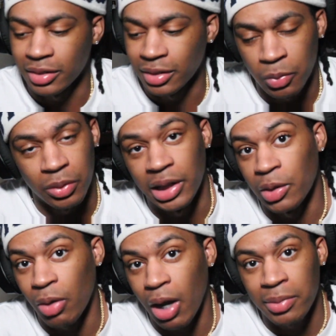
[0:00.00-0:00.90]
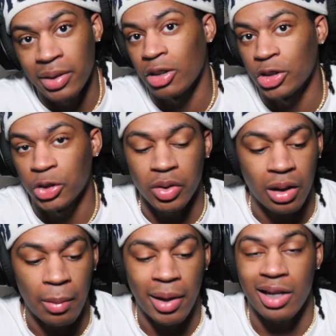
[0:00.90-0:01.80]
We need Robert Downey Jr. to
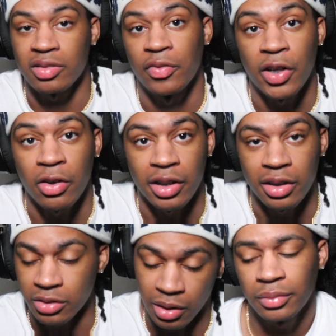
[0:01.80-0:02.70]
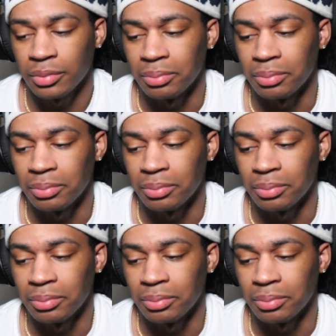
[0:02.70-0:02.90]
come back as a variant or something.